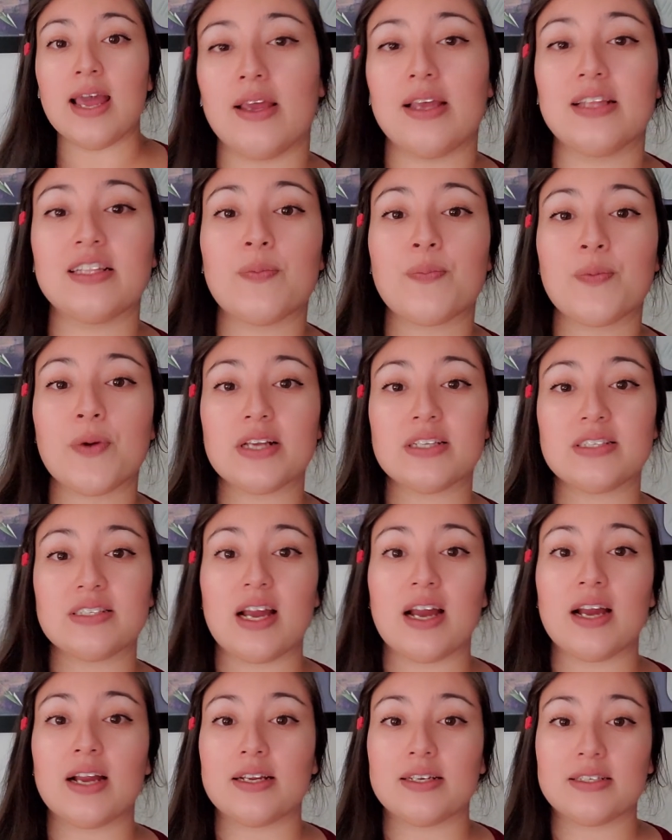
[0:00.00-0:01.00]
and the prices
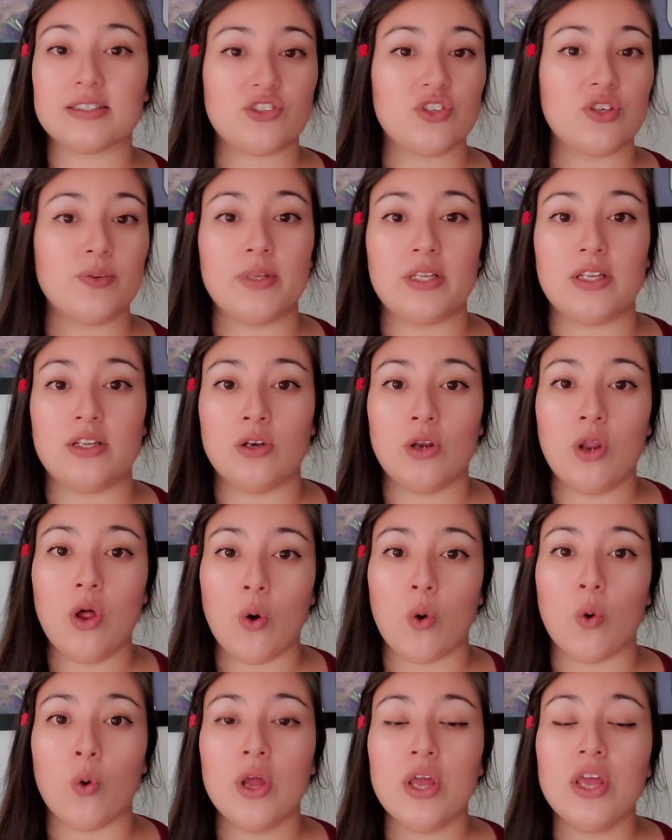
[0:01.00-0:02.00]
are extremely
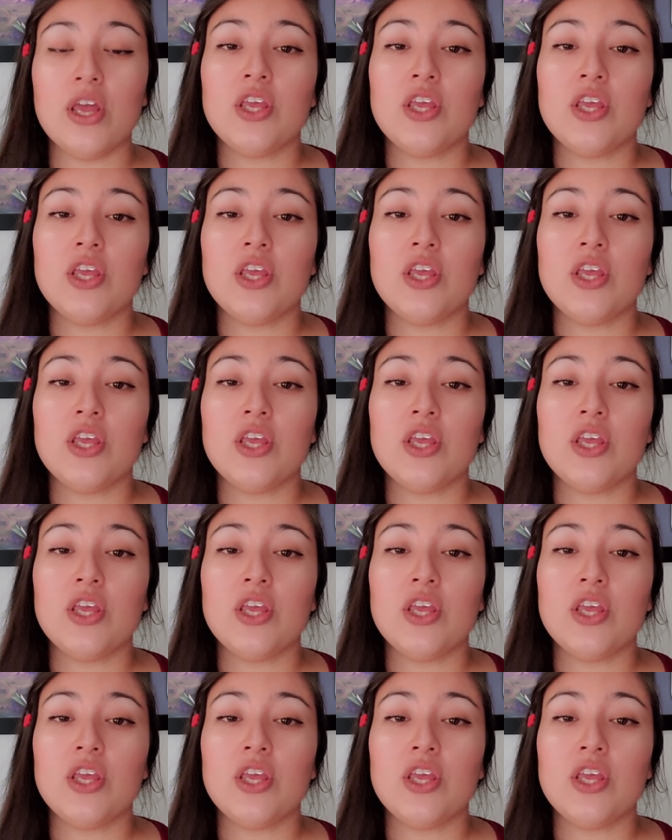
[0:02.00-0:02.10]
low.